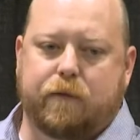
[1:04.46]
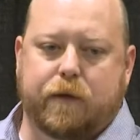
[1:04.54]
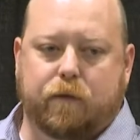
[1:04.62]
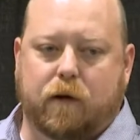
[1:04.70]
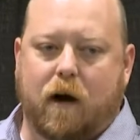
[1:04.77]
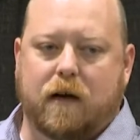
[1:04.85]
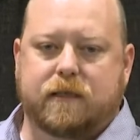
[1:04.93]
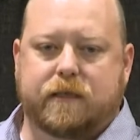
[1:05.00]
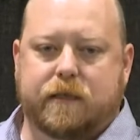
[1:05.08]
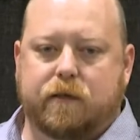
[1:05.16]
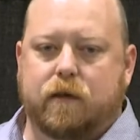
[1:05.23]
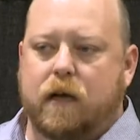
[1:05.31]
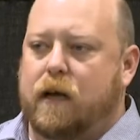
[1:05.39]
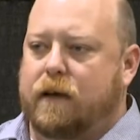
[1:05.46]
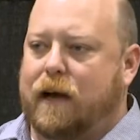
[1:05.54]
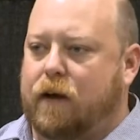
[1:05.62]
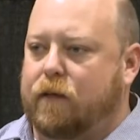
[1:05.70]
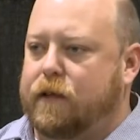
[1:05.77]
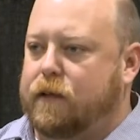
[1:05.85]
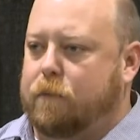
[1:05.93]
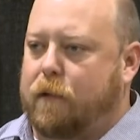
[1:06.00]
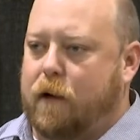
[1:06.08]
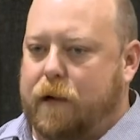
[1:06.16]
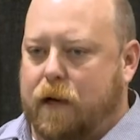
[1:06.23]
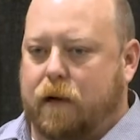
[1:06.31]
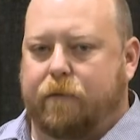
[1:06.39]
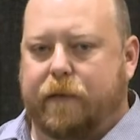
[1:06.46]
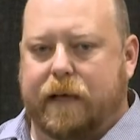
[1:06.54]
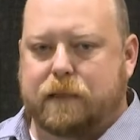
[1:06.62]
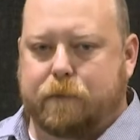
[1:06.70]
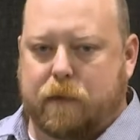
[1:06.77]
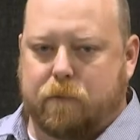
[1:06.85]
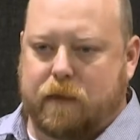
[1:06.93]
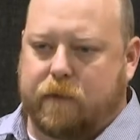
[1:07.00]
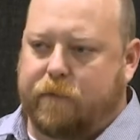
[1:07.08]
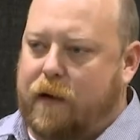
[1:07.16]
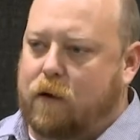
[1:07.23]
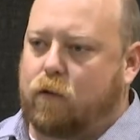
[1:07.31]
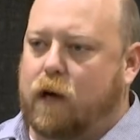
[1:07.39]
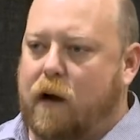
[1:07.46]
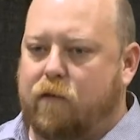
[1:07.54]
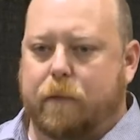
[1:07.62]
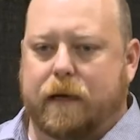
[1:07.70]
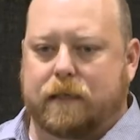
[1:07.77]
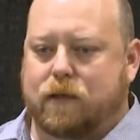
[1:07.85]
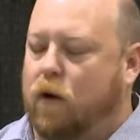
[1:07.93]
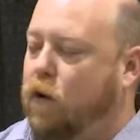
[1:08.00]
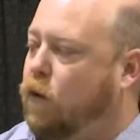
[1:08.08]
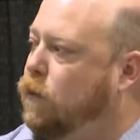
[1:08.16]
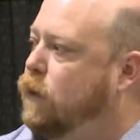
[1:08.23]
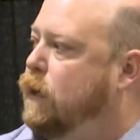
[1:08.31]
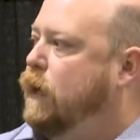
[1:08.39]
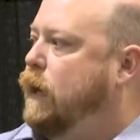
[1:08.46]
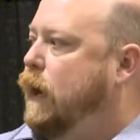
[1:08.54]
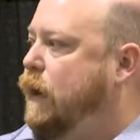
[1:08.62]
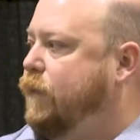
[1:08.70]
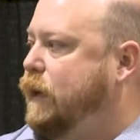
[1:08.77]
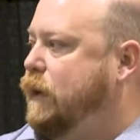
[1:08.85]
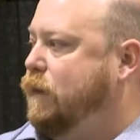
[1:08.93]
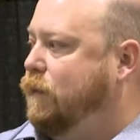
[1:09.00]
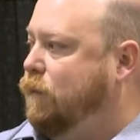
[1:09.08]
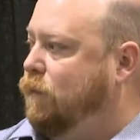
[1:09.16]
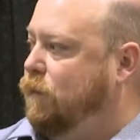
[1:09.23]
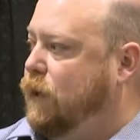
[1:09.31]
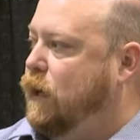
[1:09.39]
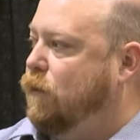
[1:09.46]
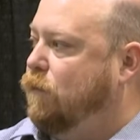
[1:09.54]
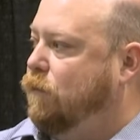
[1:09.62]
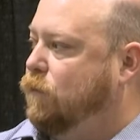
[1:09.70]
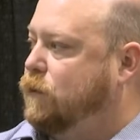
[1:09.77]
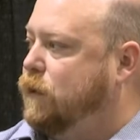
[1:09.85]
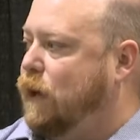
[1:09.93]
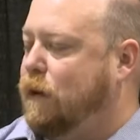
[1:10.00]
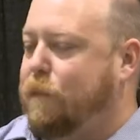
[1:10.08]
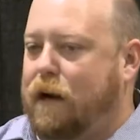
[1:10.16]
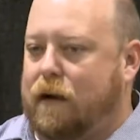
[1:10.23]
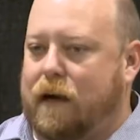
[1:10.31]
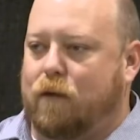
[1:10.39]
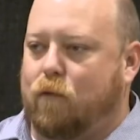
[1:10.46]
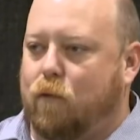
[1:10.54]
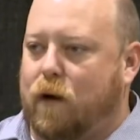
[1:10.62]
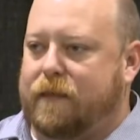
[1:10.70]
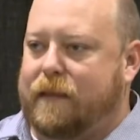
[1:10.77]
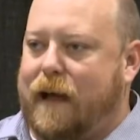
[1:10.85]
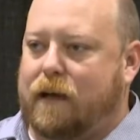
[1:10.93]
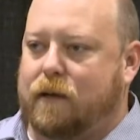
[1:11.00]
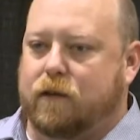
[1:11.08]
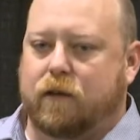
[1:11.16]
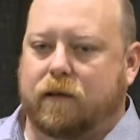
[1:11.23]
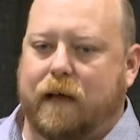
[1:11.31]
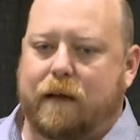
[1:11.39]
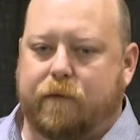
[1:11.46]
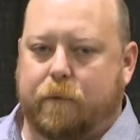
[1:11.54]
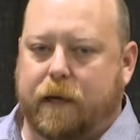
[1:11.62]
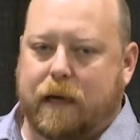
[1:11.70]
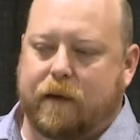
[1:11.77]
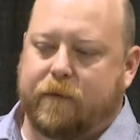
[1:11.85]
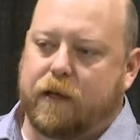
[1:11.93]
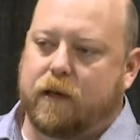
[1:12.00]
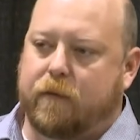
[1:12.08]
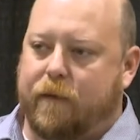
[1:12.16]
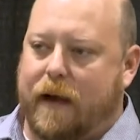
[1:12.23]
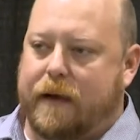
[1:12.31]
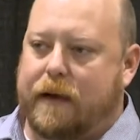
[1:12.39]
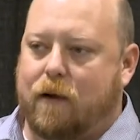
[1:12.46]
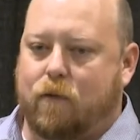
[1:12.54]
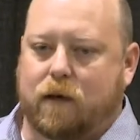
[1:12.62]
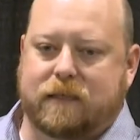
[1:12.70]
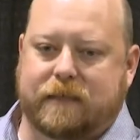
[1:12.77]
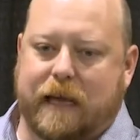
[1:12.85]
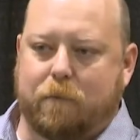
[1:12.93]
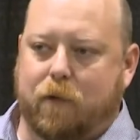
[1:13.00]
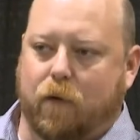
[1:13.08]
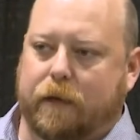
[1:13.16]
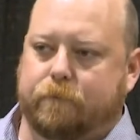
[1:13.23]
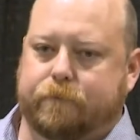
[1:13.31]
with regards to not only the Department of Defense, but the federal government as a whole. And then, we'll talk about kind of what that could look like from a kind of a unified network standpoint.